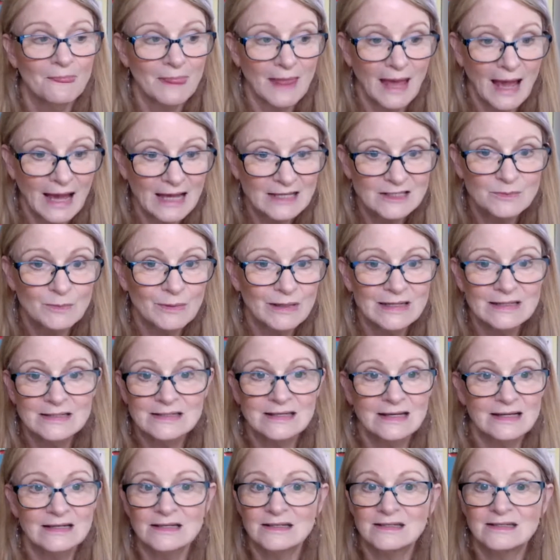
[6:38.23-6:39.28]
asked me to
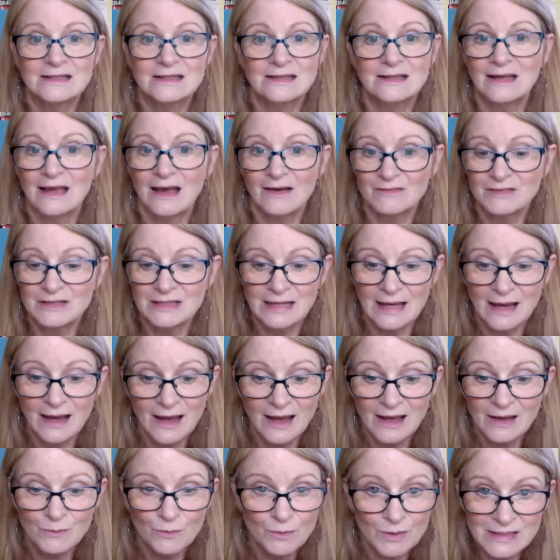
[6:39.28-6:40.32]
send it to the
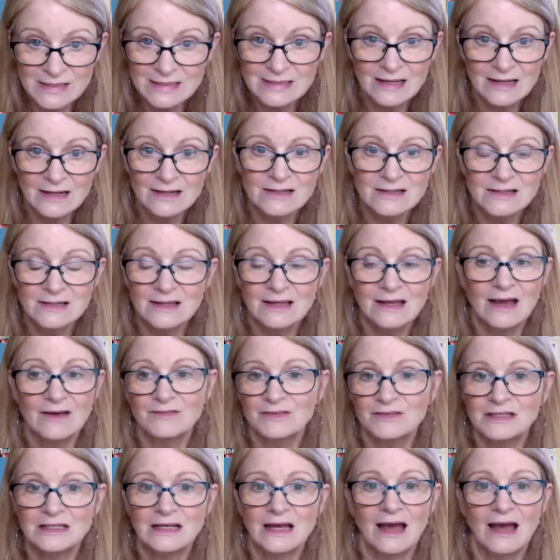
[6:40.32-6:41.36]
FDA. We sent it to the
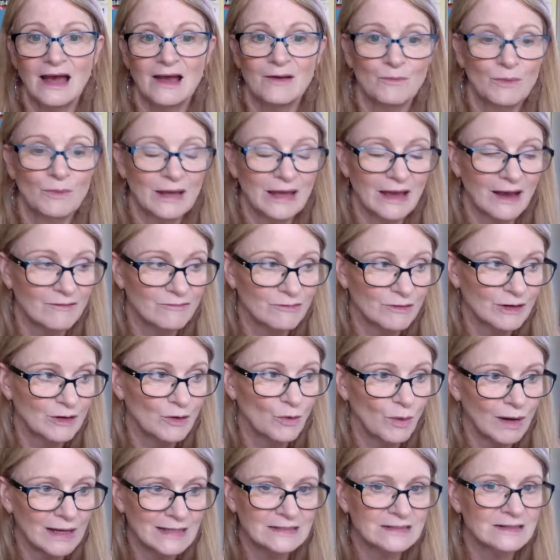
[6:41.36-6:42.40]
FDA. We have
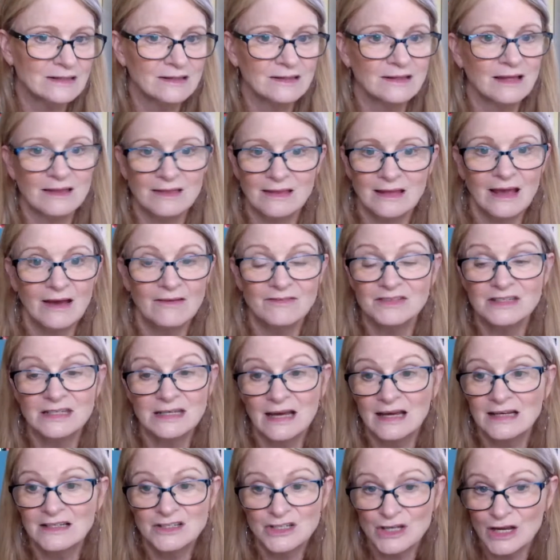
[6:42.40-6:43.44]
requested that the
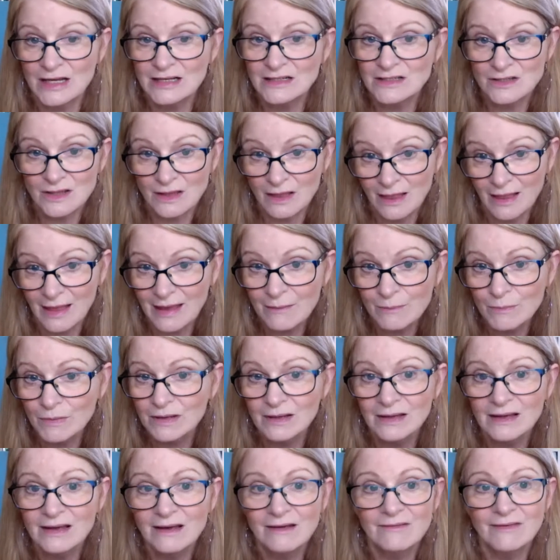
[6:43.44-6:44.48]
FDA change the
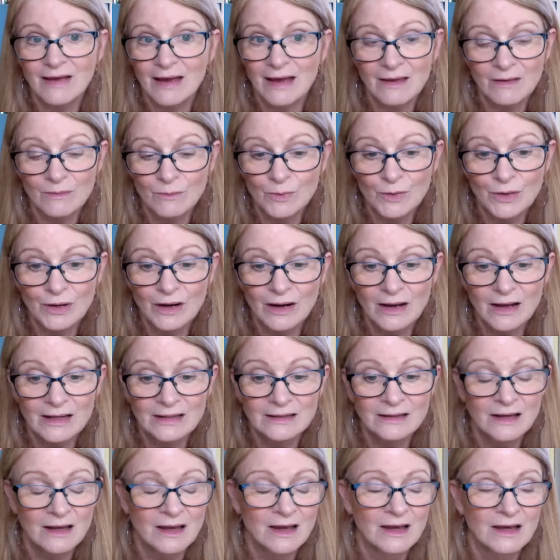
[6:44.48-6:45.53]
labeling of
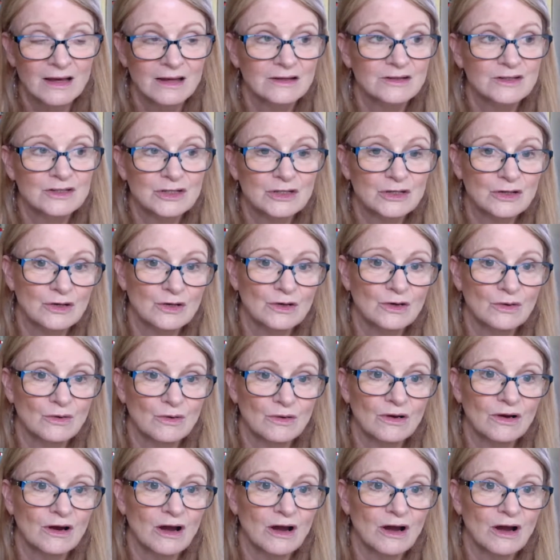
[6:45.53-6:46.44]
Elmeron to